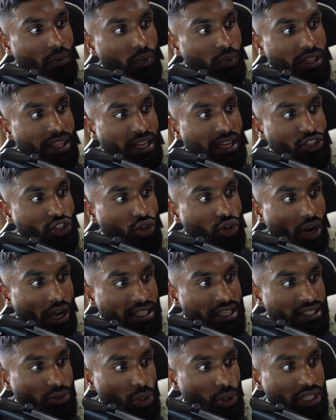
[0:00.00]
We then
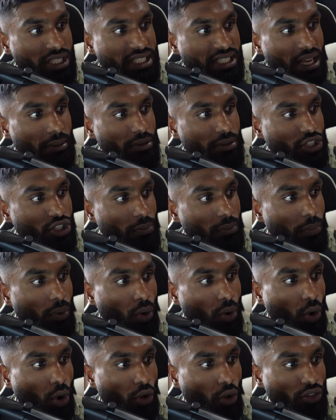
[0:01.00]
try to establish
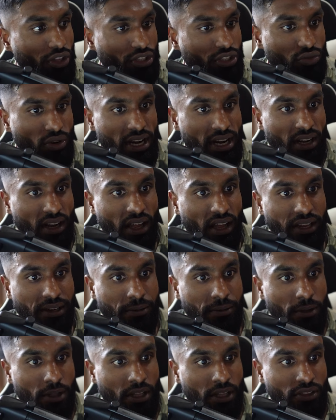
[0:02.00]
support on this red
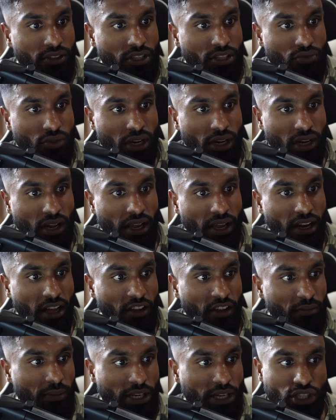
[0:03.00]
line this red line I
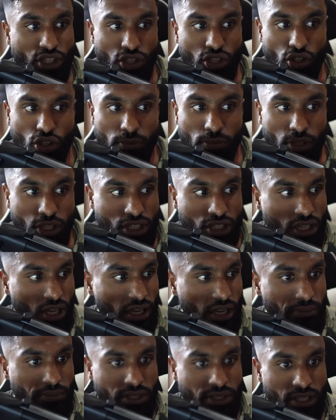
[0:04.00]
have mentioned numerous
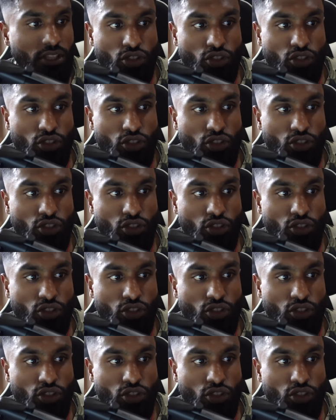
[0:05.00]
times.